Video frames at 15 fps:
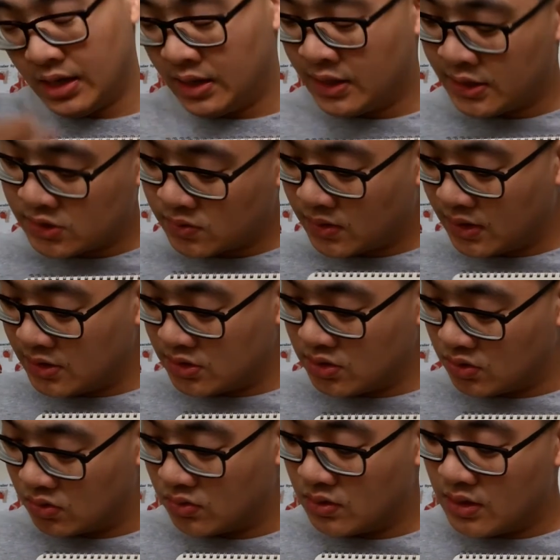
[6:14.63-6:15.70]
And that's what I
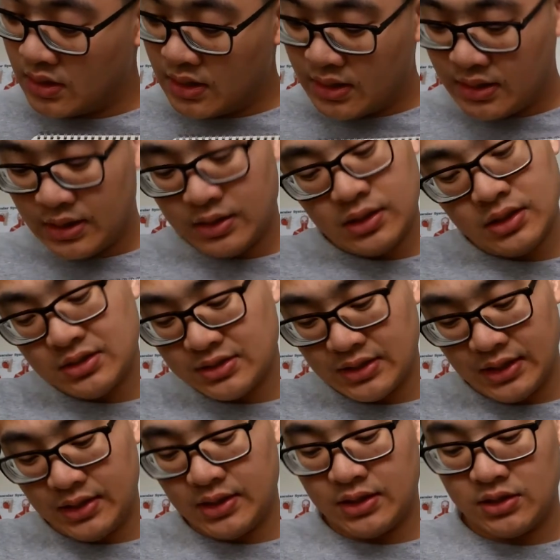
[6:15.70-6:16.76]
do. Now, I'm not
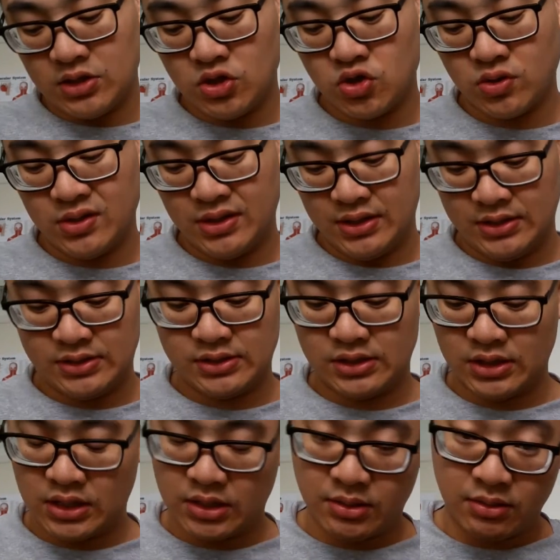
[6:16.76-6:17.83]
saying that the joint is
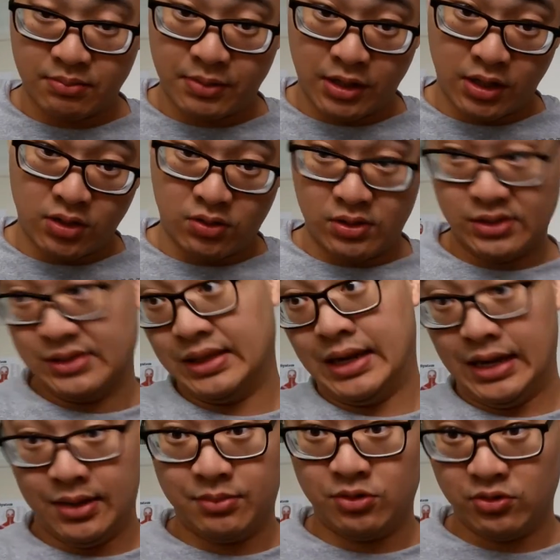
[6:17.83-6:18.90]
going to come apart or it's
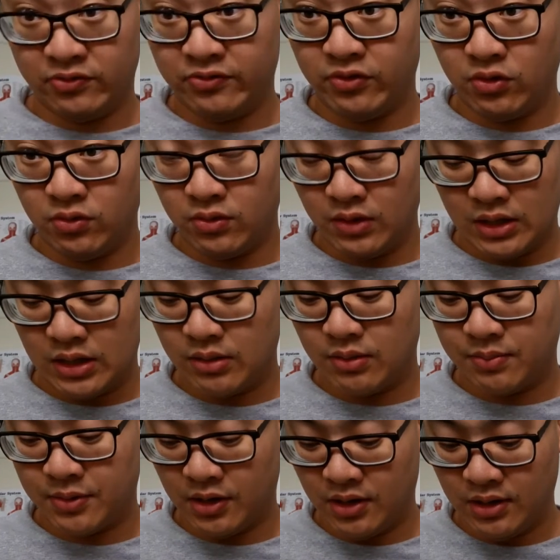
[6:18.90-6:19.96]
liable to come
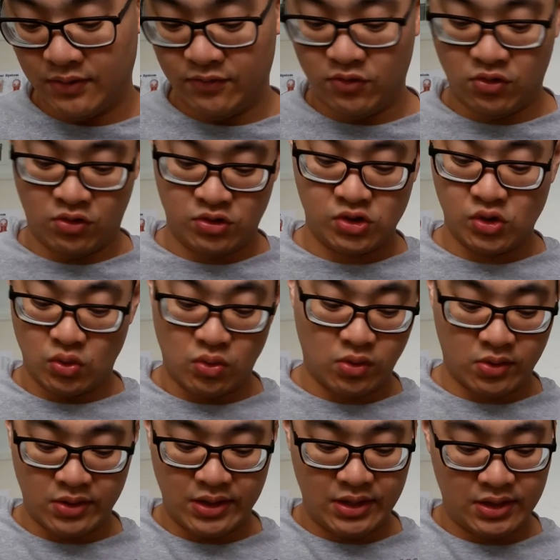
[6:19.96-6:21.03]
apart if you're
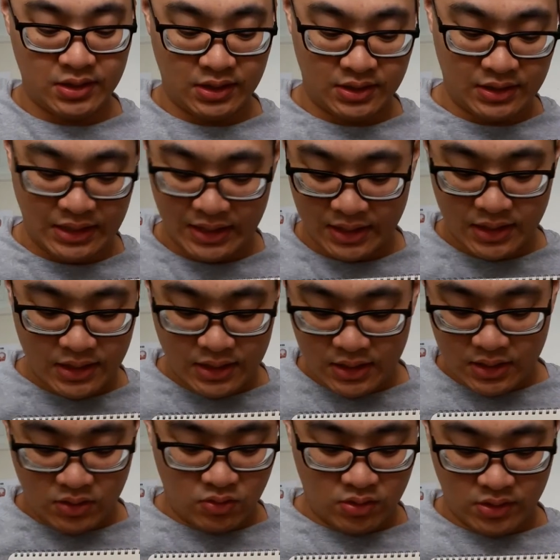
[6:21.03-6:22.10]
sore or anything like that,
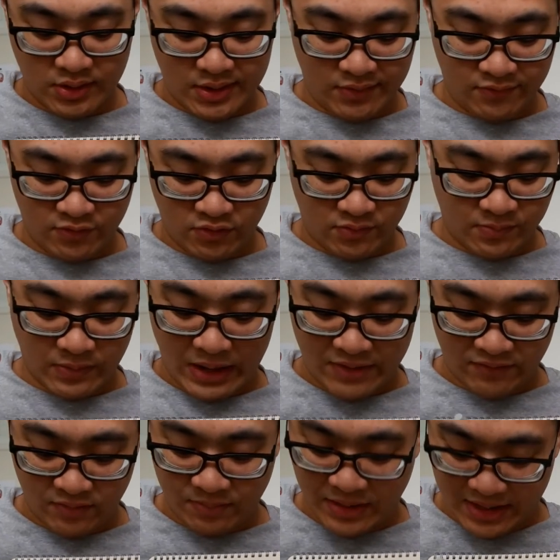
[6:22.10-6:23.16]
or if you're
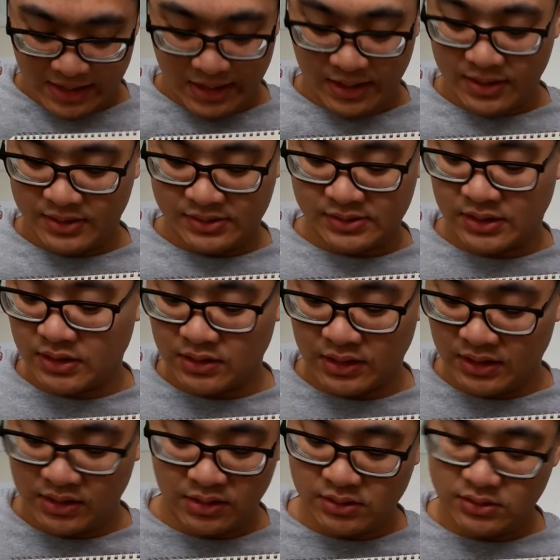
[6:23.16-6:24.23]
having pain. It's not
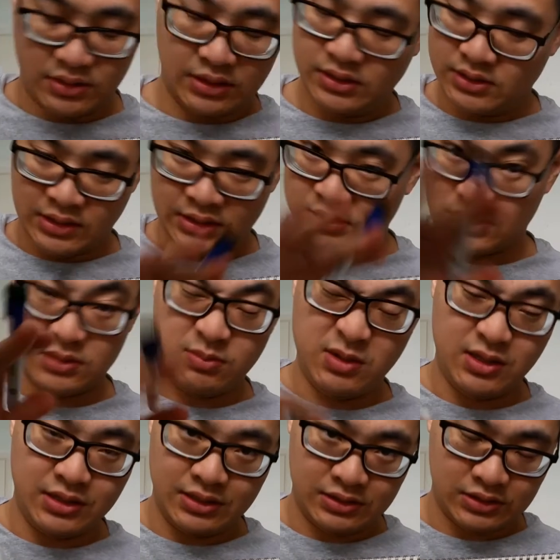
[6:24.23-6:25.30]
that doesn't
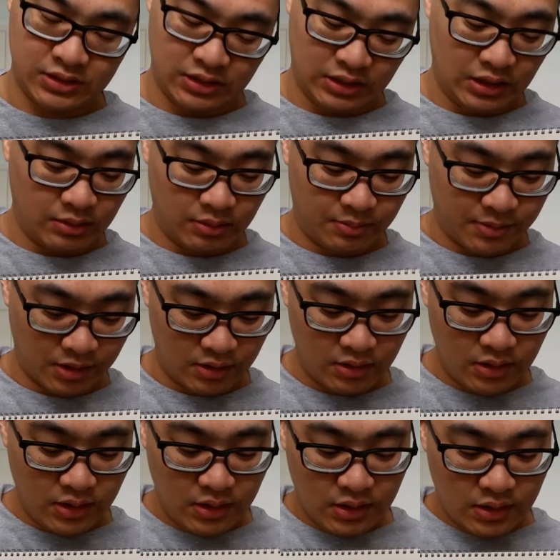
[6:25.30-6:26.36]
mean that it's going to come apart.